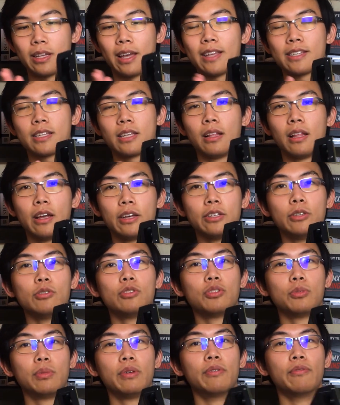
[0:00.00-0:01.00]
S L I
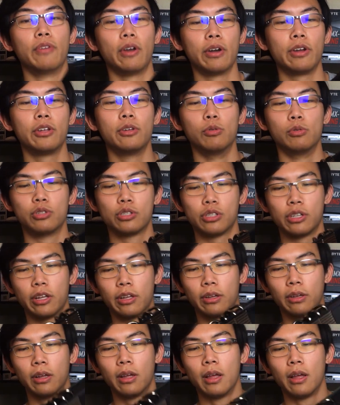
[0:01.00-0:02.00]
used to be a very huge
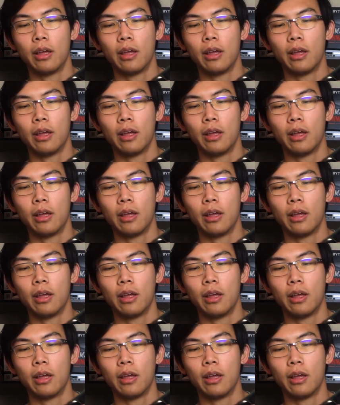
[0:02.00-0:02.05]
thing.